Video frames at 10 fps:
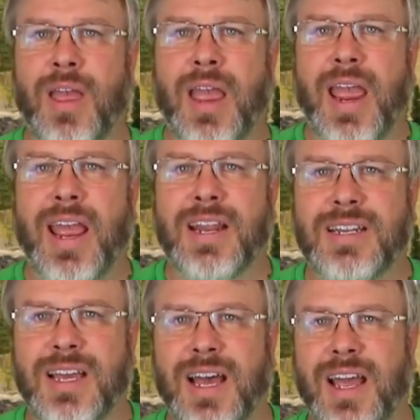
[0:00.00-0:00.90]

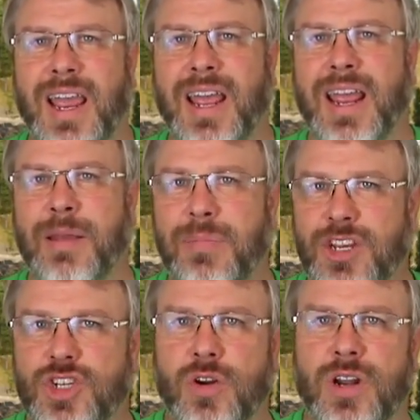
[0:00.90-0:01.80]
And, uh, and, and be
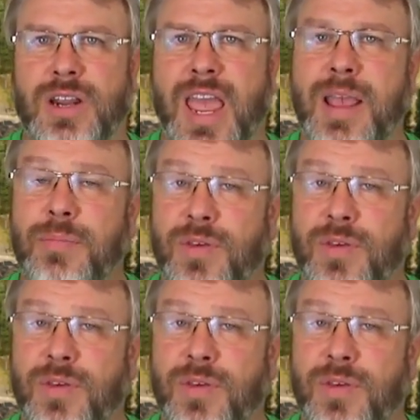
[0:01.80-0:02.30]
sure to name